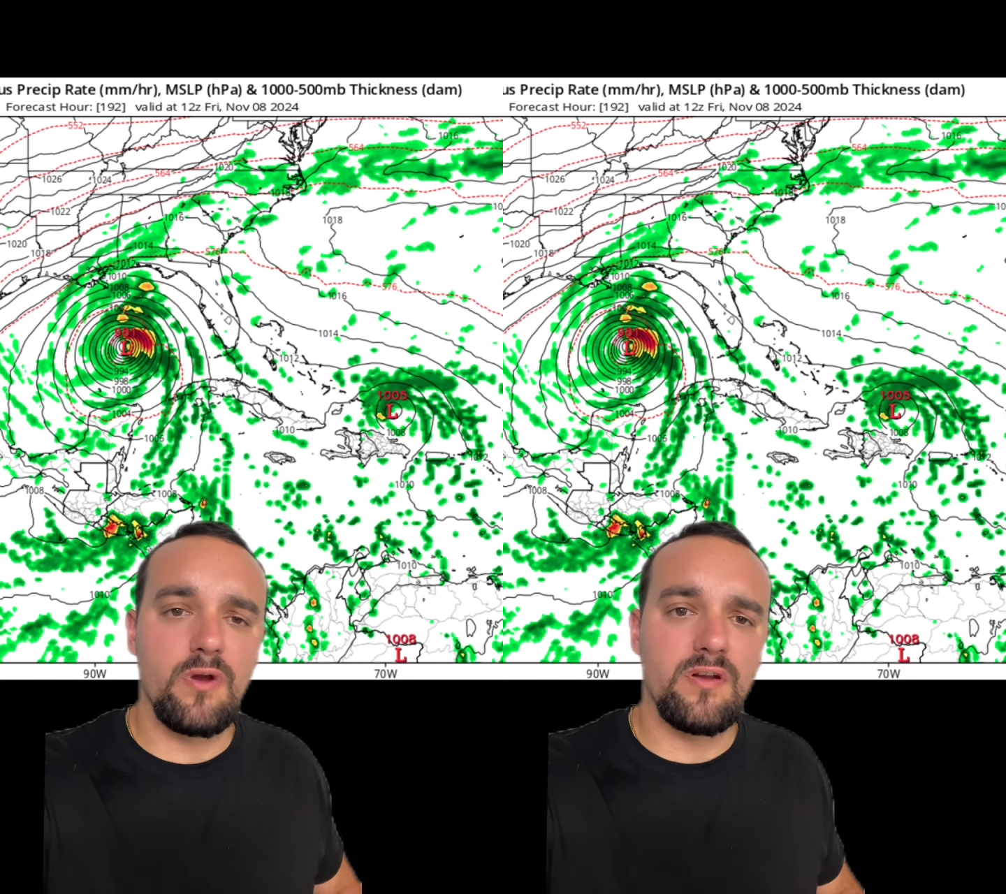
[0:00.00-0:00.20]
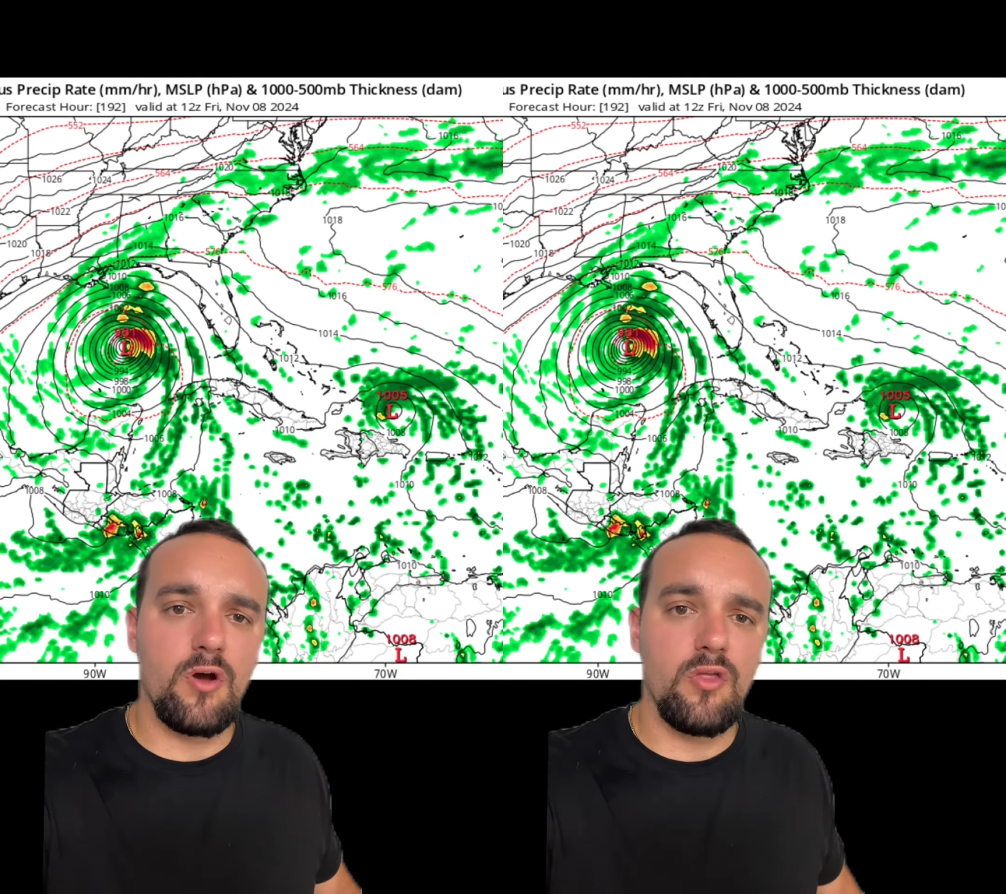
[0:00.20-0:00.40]

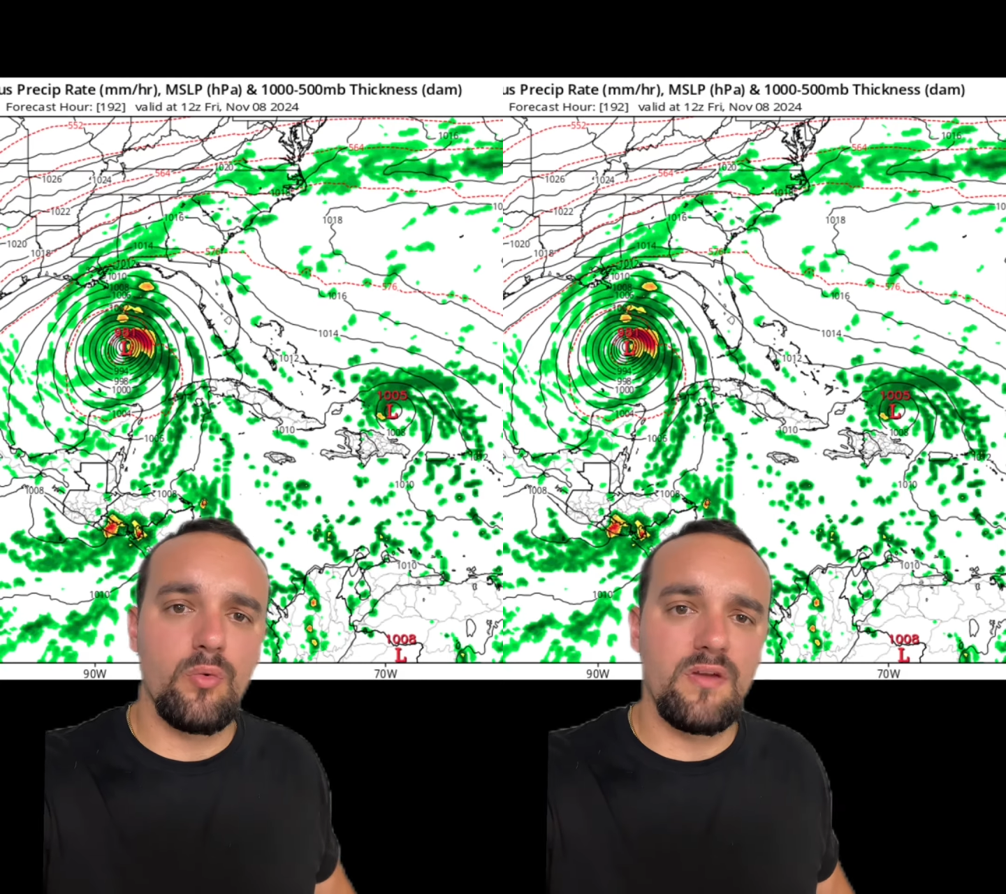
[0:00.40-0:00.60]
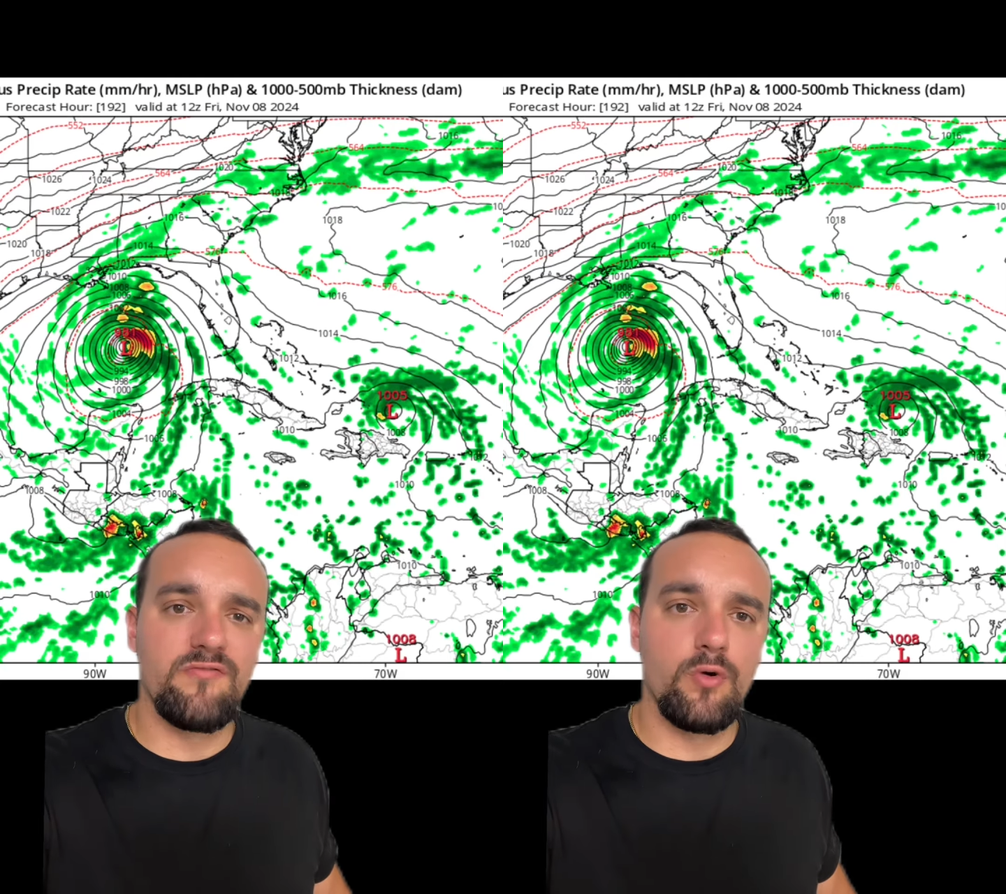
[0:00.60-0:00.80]
run it all the
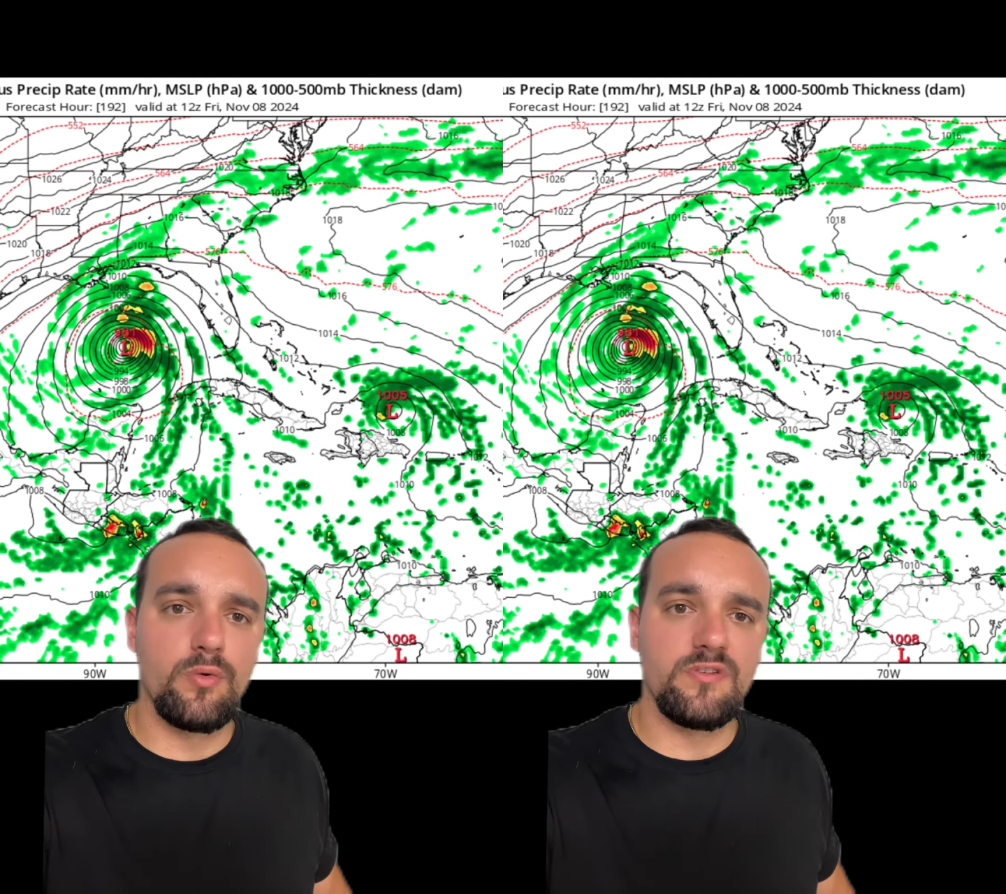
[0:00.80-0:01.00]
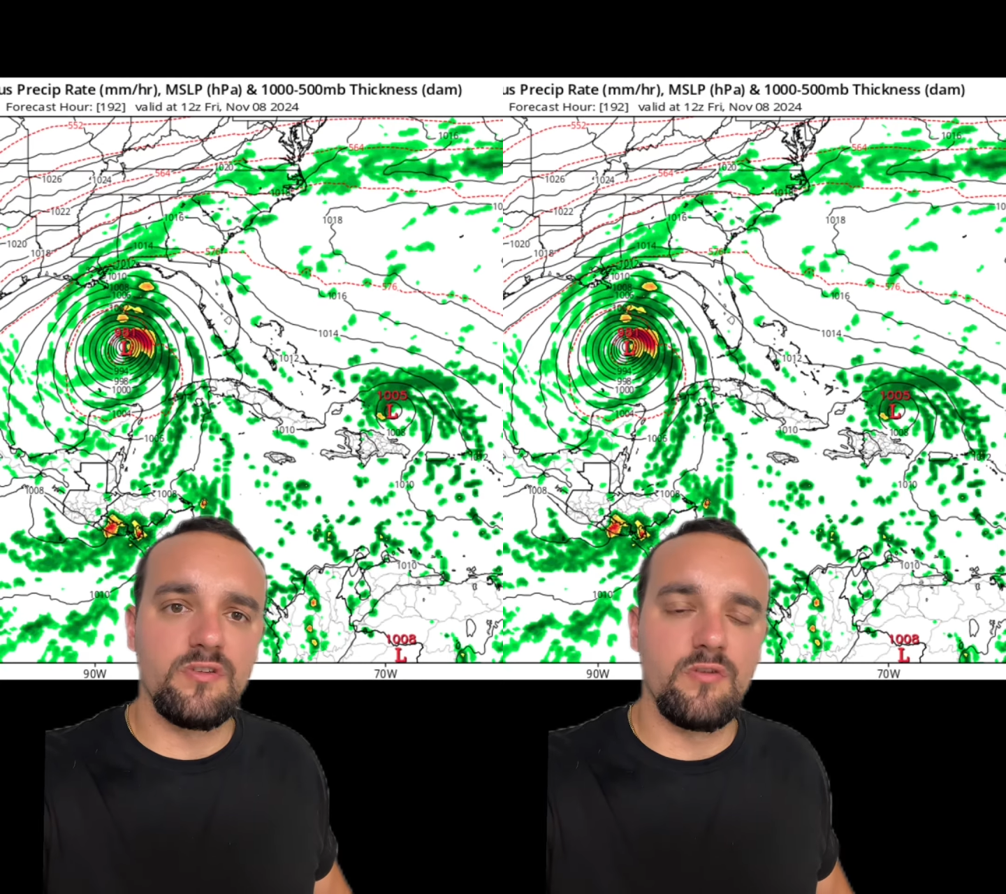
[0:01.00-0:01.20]
way
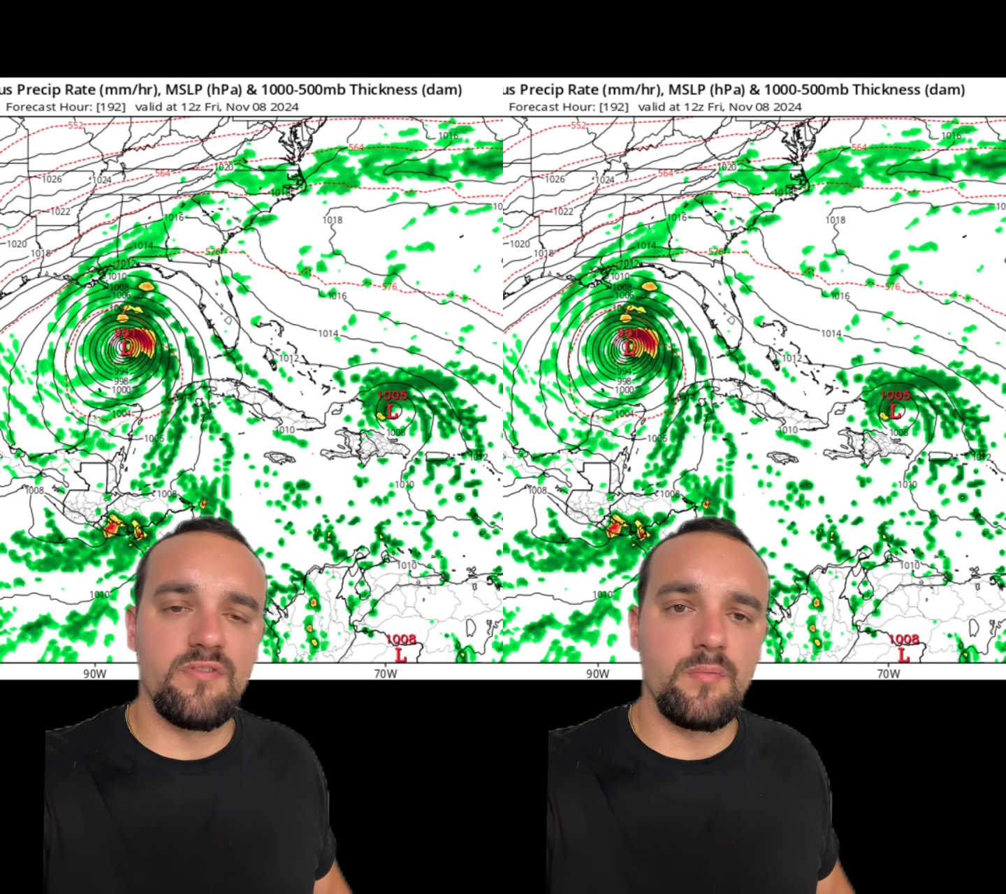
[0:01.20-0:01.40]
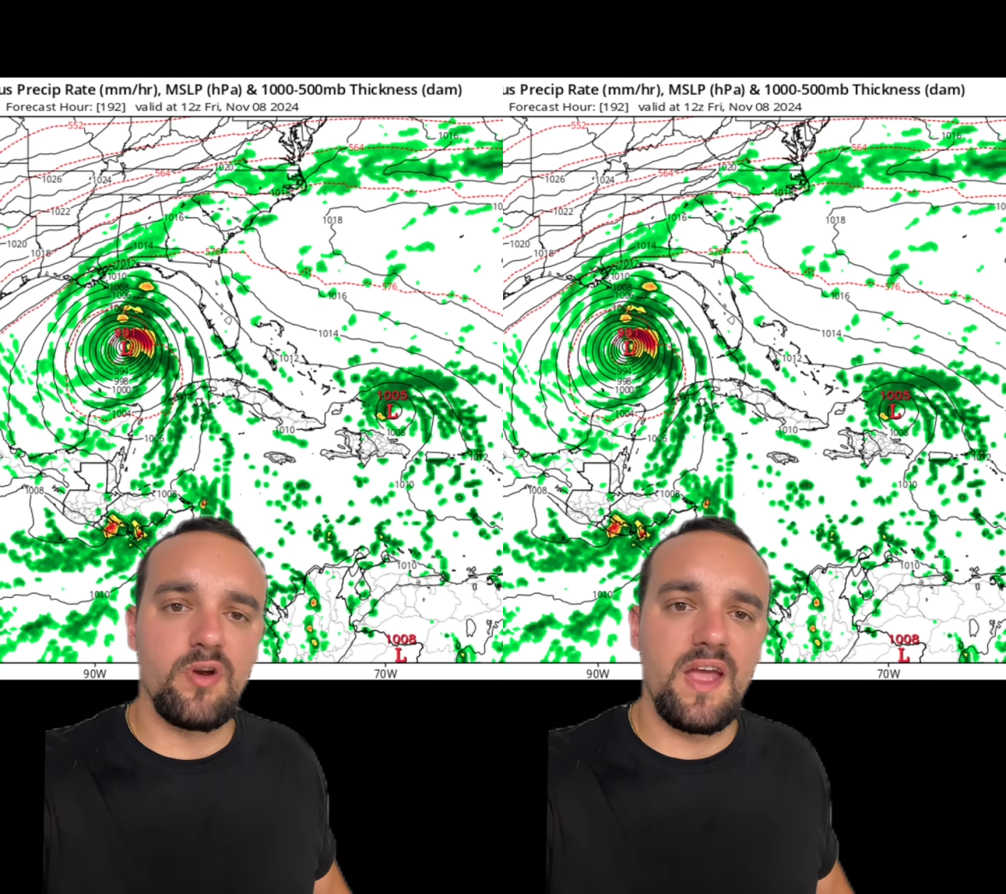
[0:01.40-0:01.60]
forward to
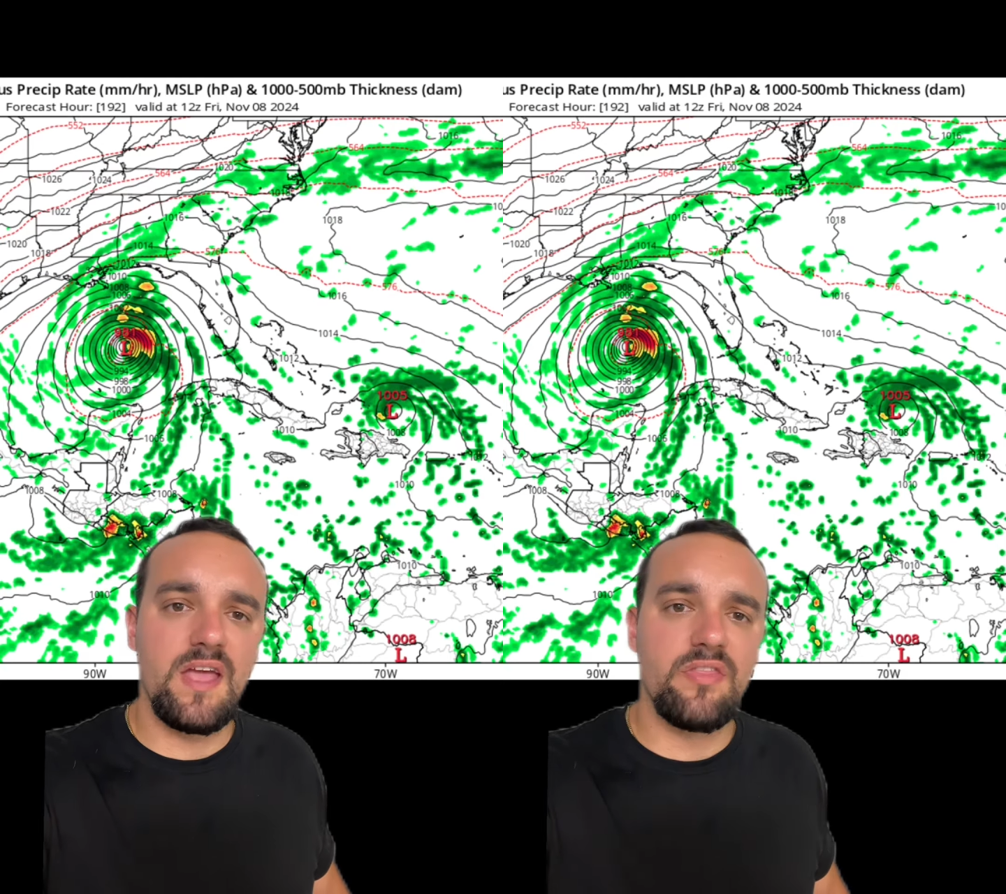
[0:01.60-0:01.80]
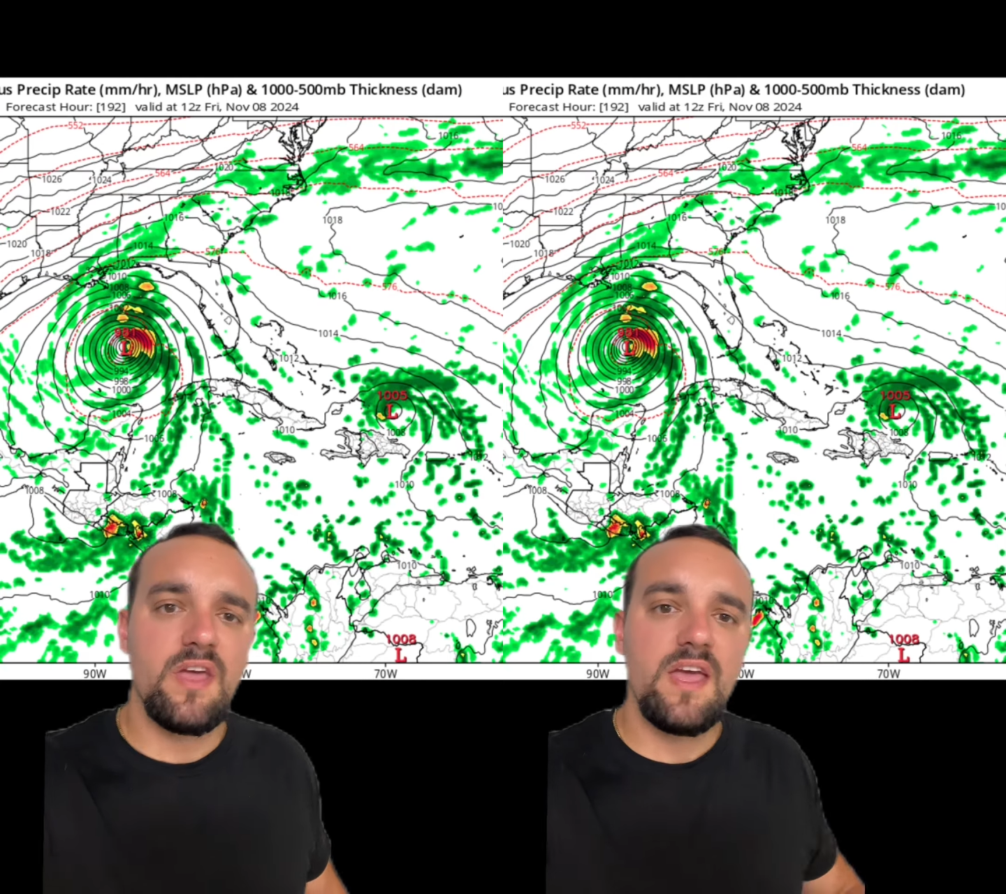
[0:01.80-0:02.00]
November
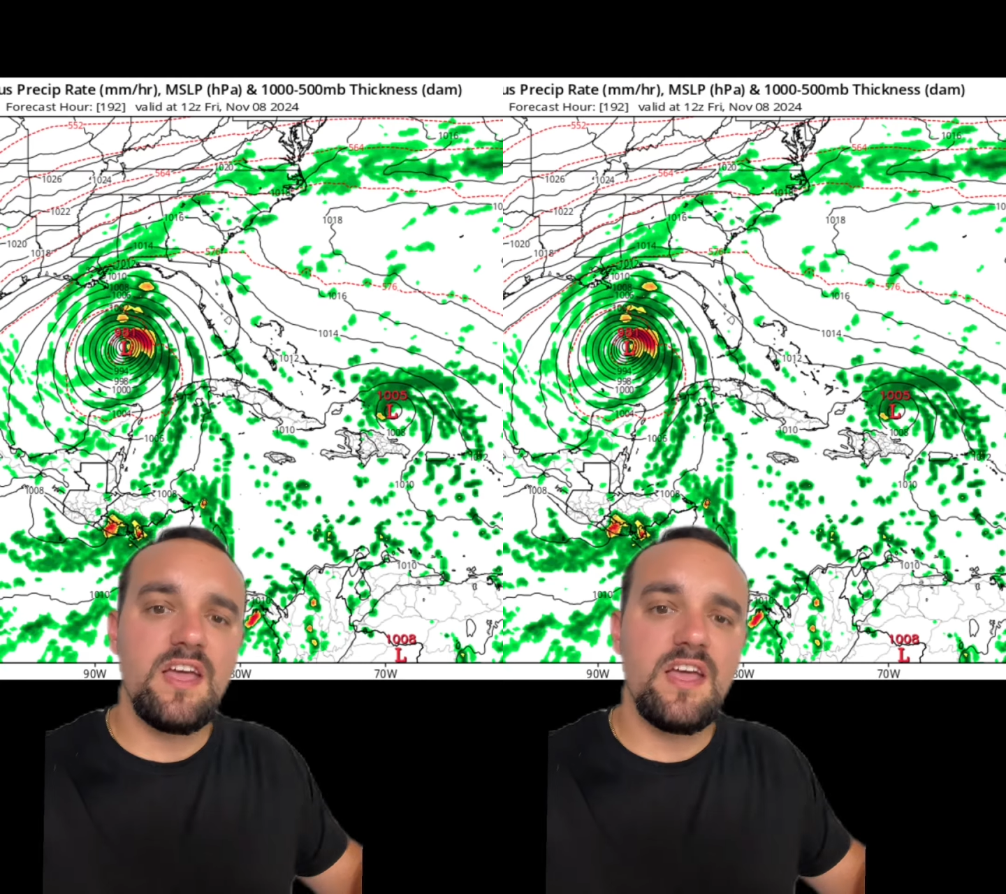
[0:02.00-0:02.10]
8th,